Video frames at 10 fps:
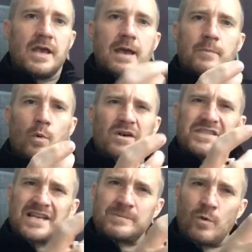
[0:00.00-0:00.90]
But whereas
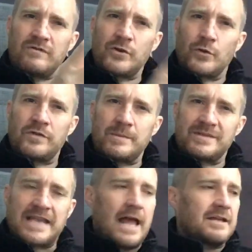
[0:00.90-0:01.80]
that's more of an earthy
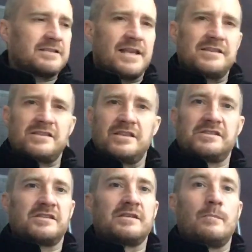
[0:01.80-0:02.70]
metallic taste, this
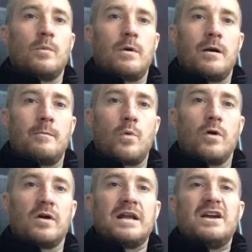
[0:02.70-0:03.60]
is a, a
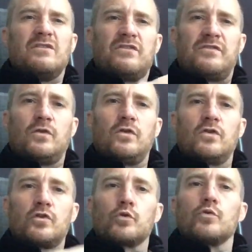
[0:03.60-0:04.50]
more full,
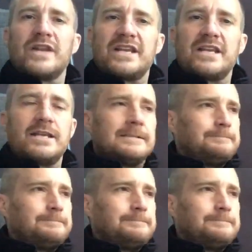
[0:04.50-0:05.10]
gritty,